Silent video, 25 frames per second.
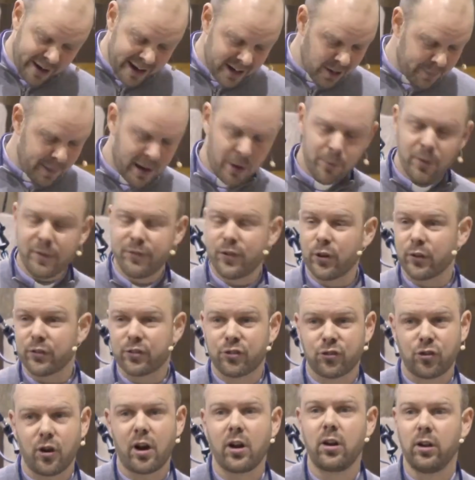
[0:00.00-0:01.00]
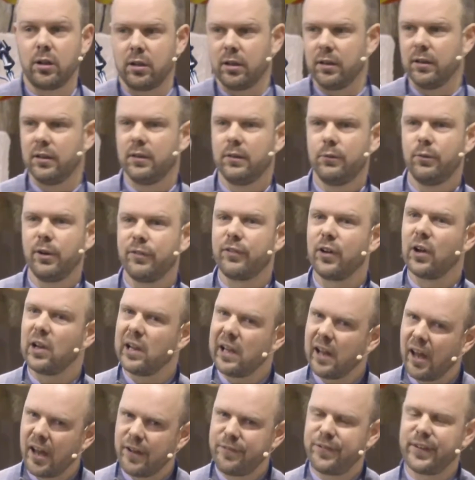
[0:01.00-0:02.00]
roundabout, we've got struggle, we've got
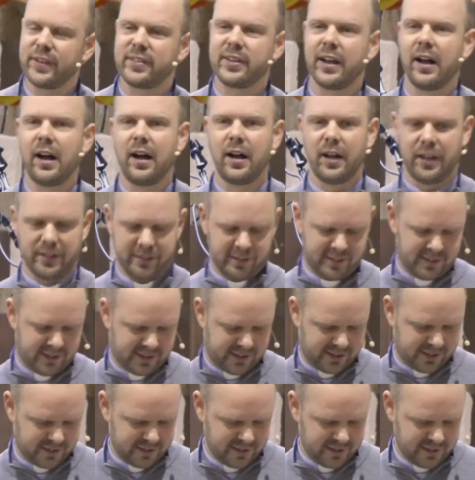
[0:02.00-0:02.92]
life is hard.